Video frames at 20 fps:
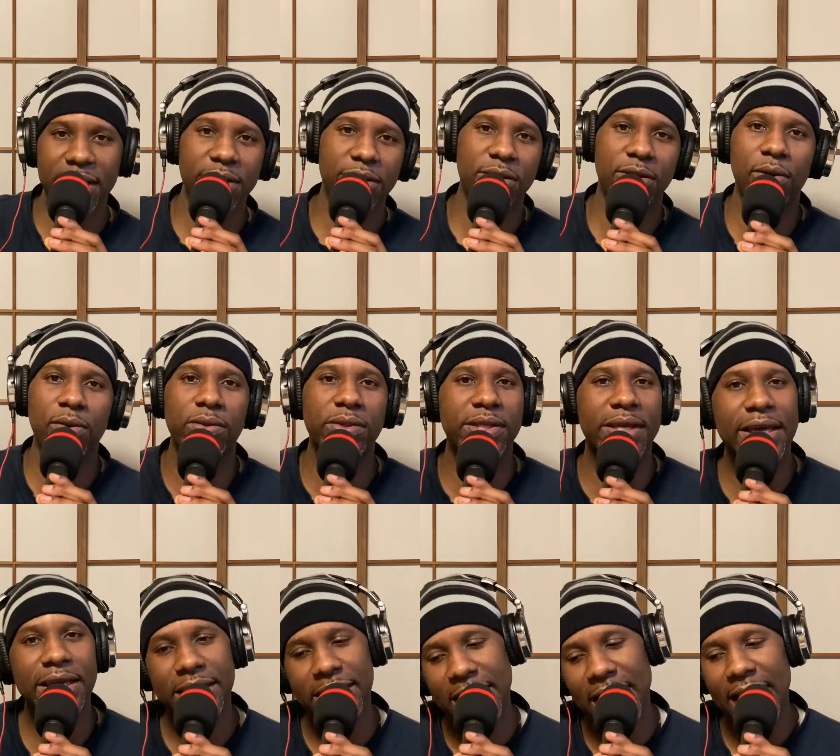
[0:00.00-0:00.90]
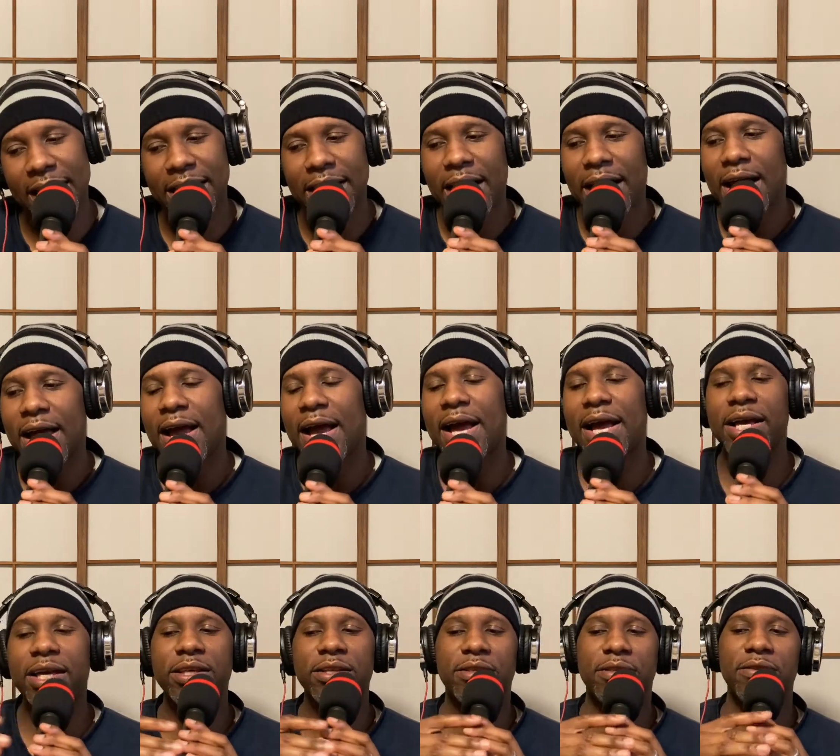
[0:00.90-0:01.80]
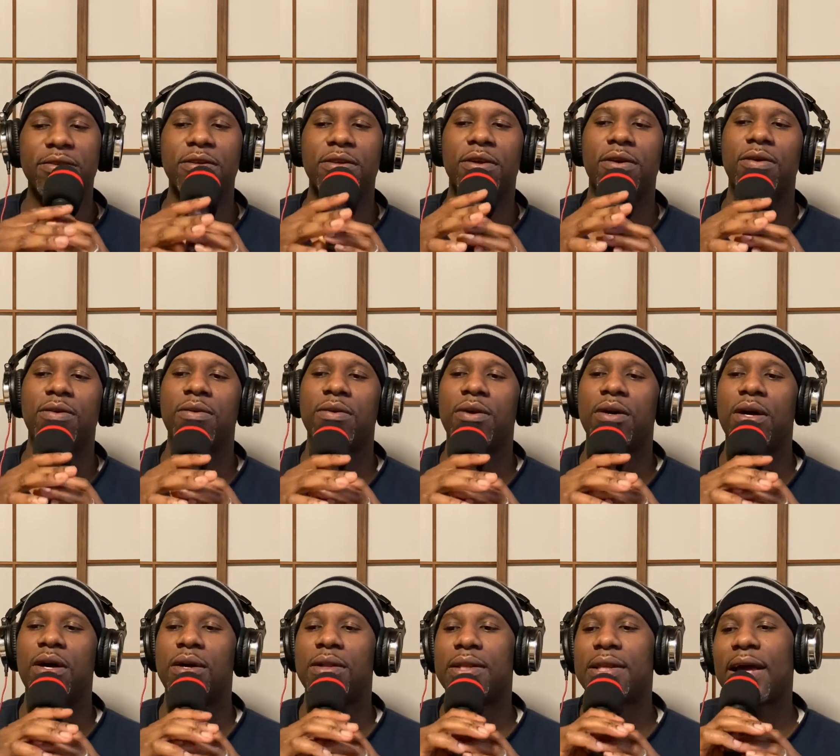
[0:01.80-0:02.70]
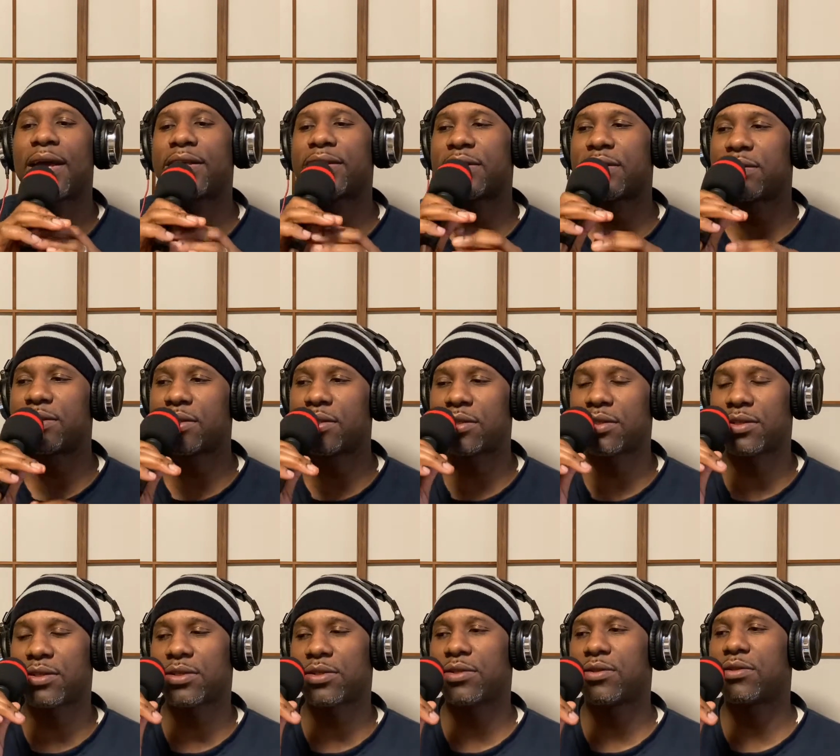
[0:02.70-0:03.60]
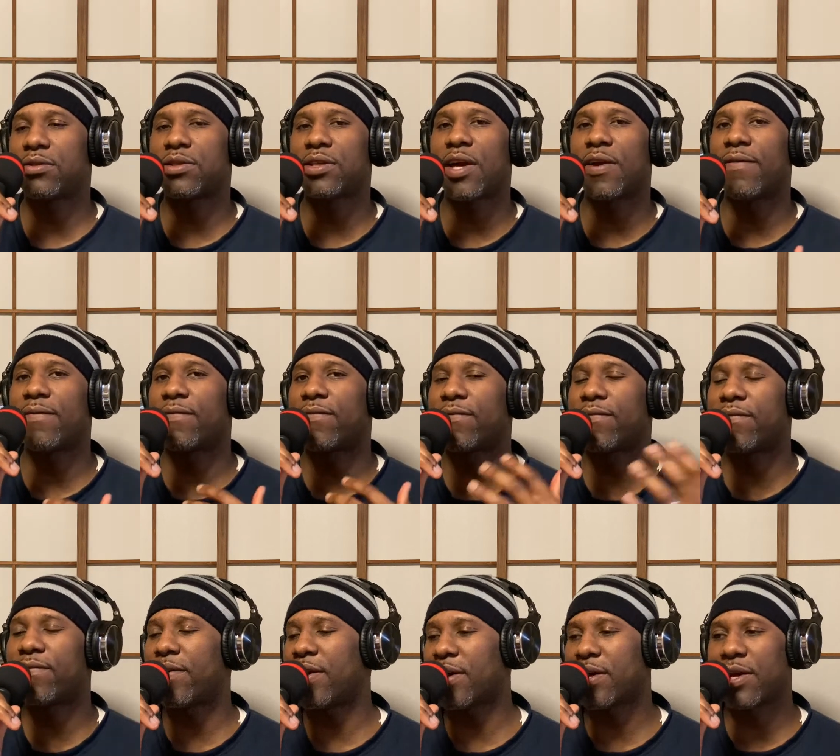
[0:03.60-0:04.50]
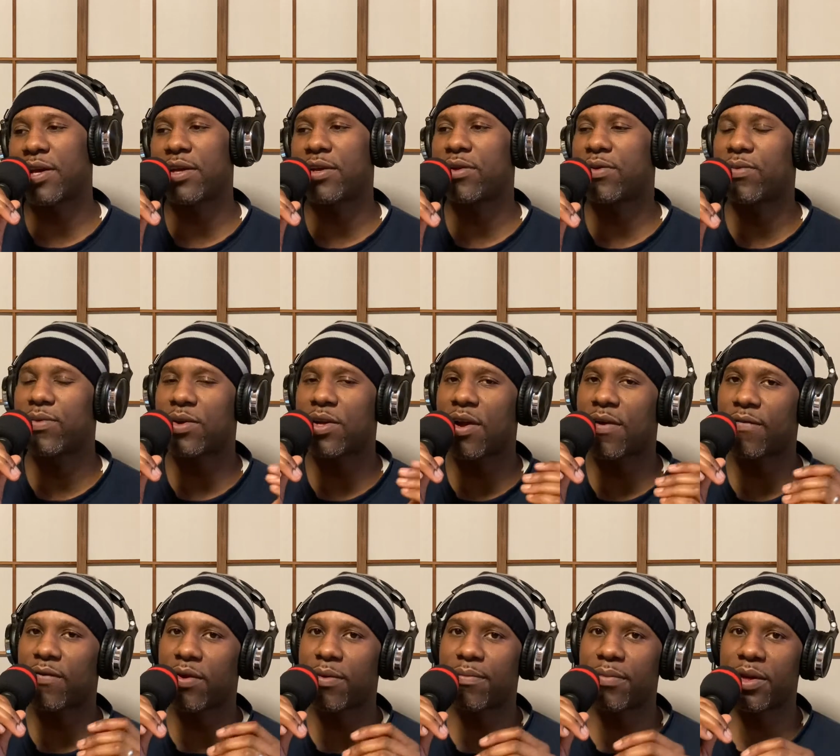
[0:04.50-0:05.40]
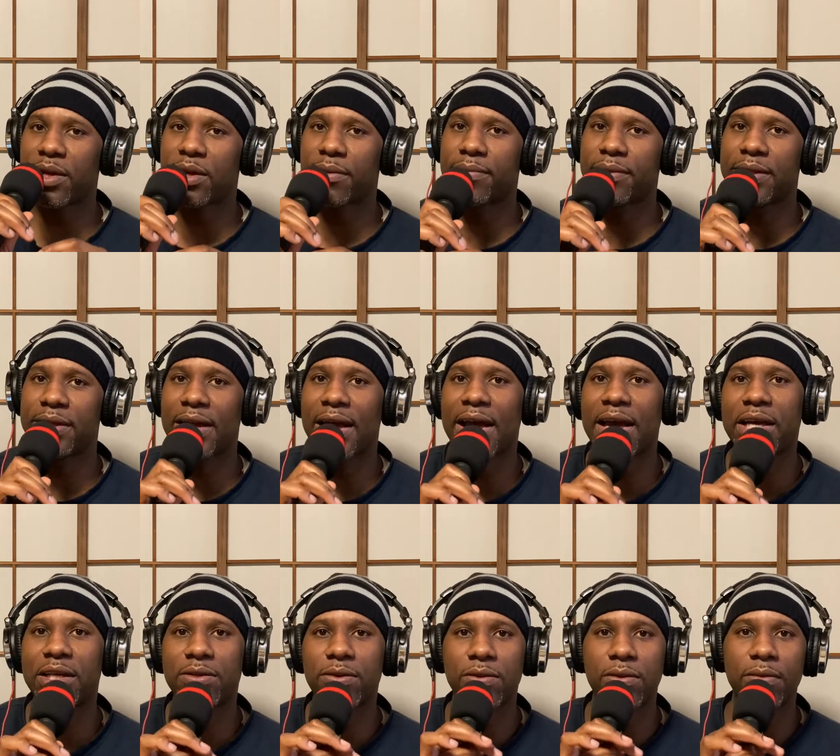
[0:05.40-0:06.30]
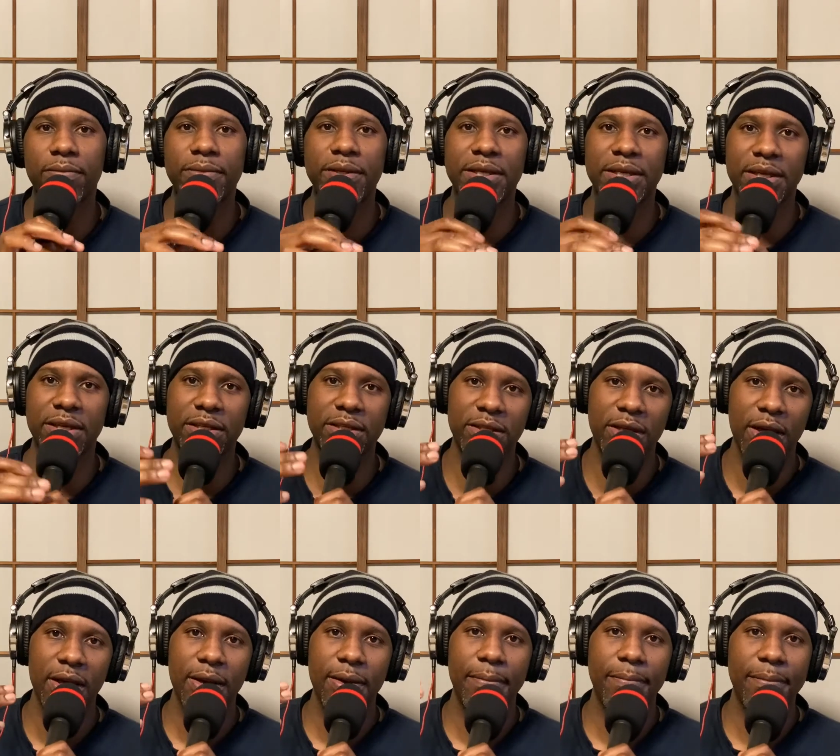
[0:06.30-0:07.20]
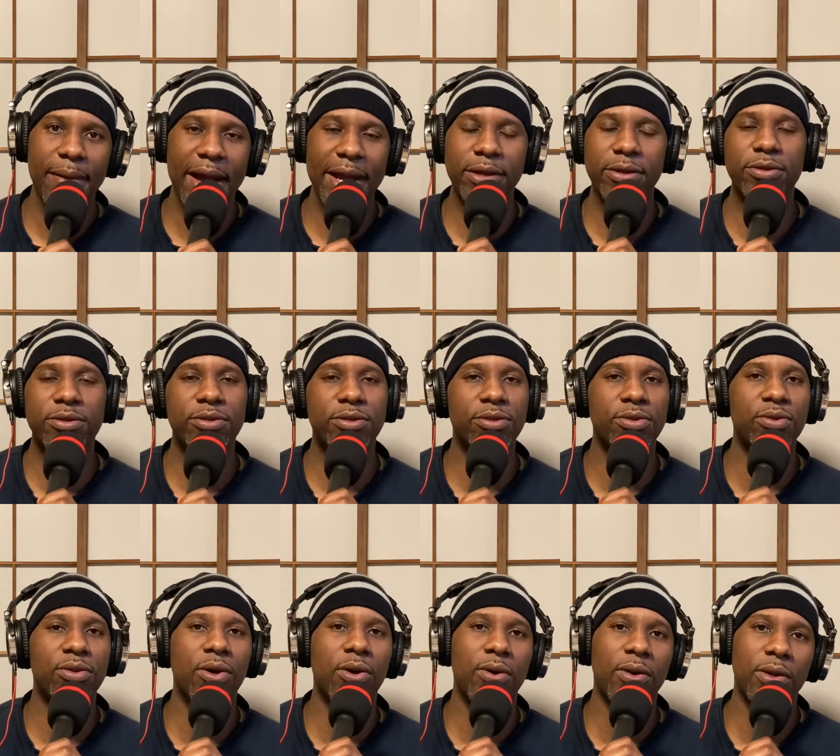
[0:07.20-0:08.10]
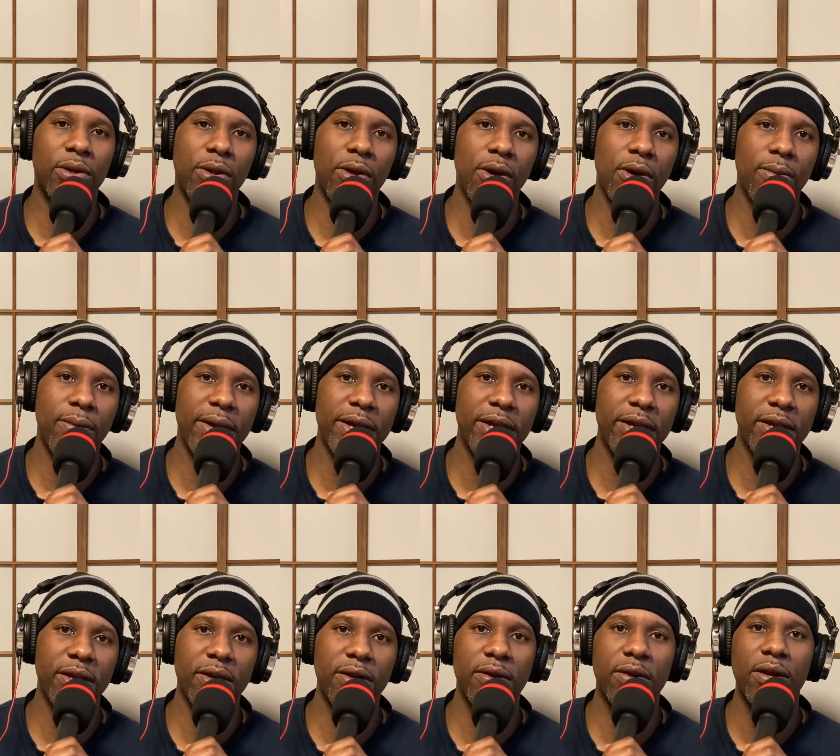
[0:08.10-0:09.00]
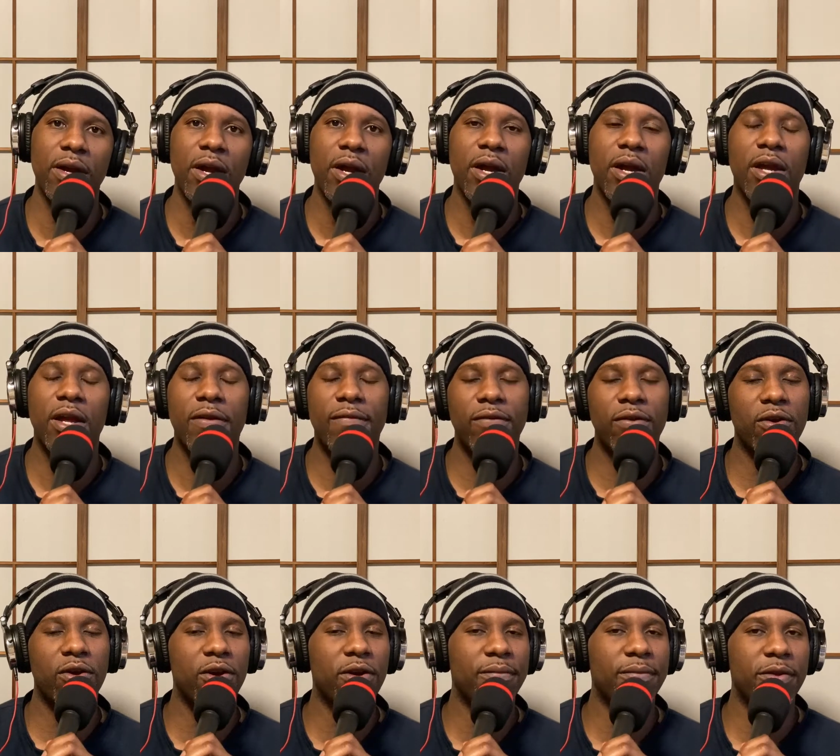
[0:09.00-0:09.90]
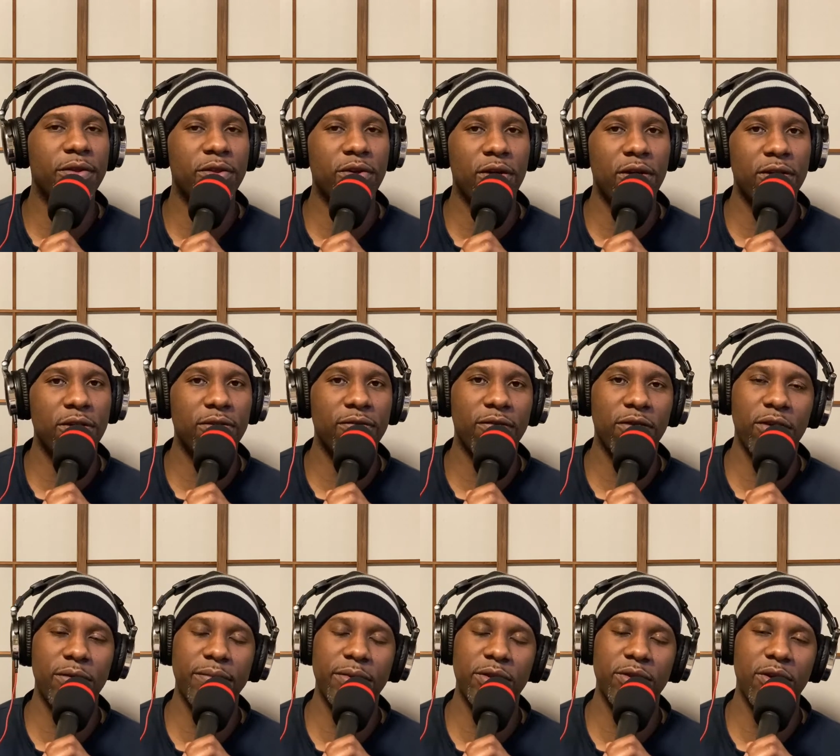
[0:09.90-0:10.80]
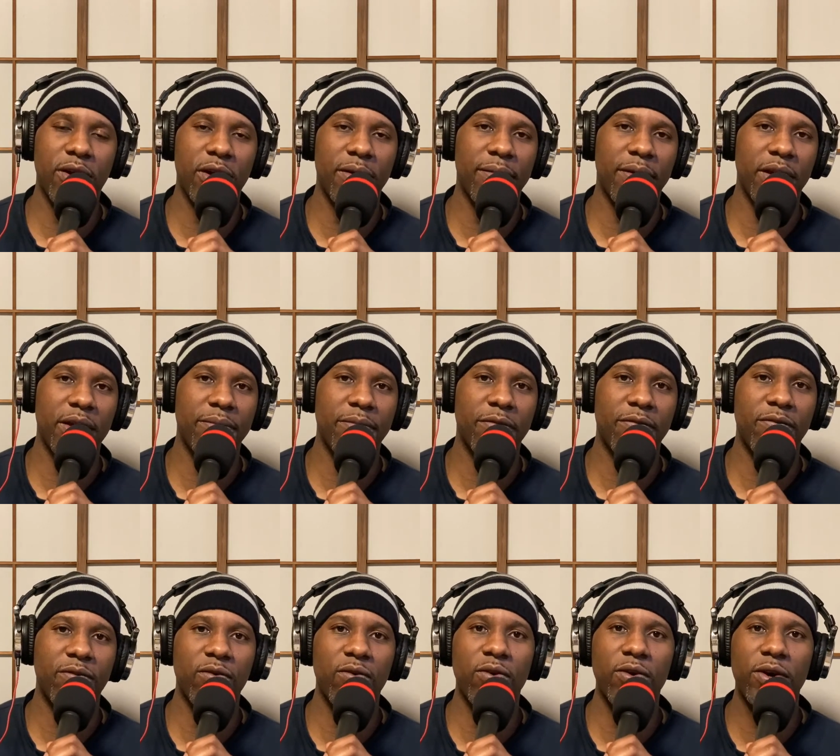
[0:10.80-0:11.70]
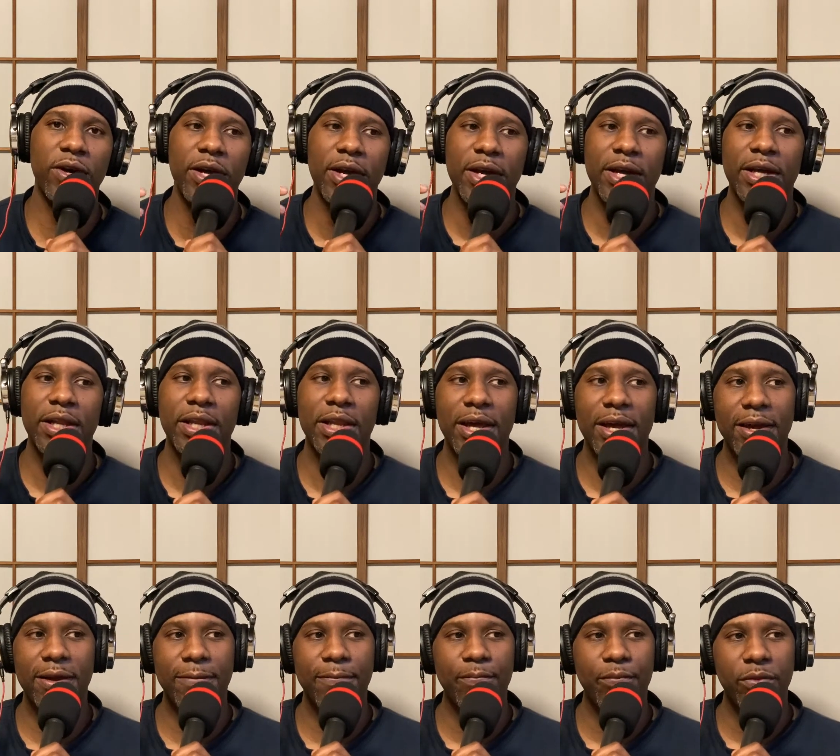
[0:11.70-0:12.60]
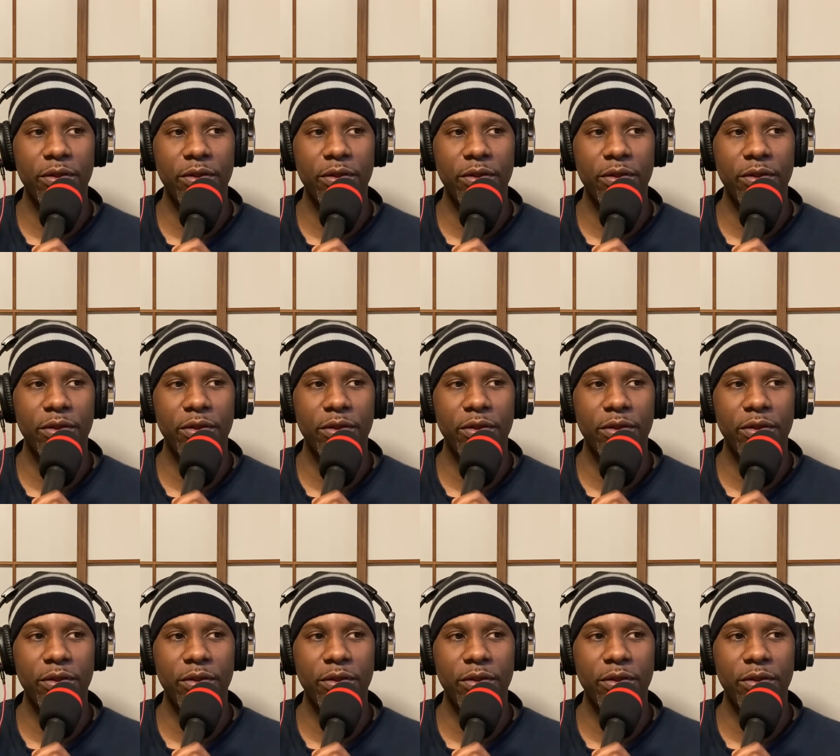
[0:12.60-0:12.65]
don't take that as, a license to just say fuck it or whatever and be a complete asshole, because manners do go a long way here. If you've heard me talk about it before. Like,